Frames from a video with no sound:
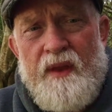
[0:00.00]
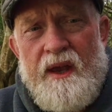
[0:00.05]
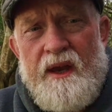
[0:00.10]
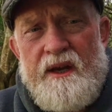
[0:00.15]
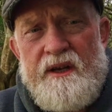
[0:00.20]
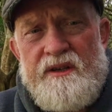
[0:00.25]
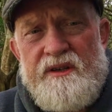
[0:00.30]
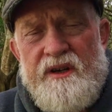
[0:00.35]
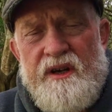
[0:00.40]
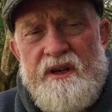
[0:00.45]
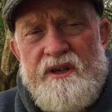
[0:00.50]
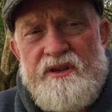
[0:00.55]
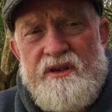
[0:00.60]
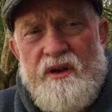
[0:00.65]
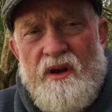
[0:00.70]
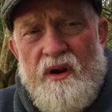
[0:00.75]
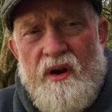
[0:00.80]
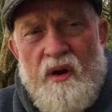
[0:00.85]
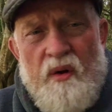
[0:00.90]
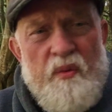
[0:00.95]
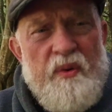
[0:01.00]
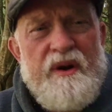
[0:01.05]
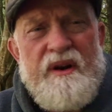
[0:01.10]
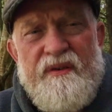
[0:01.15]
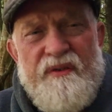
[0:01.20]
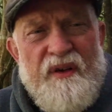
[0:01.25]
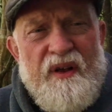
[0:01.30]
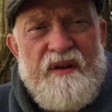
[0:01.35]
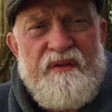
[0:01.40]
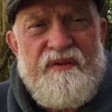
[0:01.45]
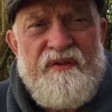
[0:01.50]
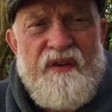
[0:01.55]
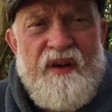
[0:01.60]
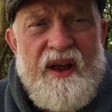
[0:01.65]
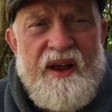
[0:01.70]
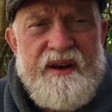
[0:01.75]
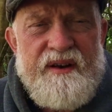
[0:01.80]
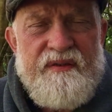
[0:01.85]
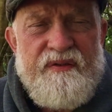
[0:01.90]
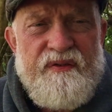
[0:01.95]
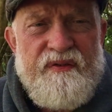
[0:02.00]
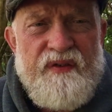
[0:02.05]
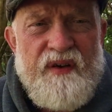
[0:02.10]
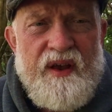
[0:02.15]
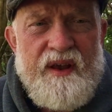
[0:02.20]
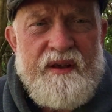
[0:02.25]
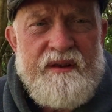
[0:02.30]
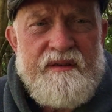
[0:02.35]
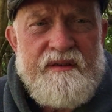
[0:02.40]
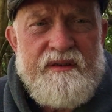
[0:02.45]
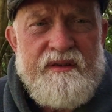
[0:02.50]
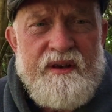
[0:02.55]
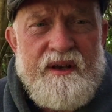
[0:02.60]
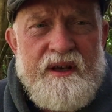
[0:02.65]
He says, I wonder if I'll find faith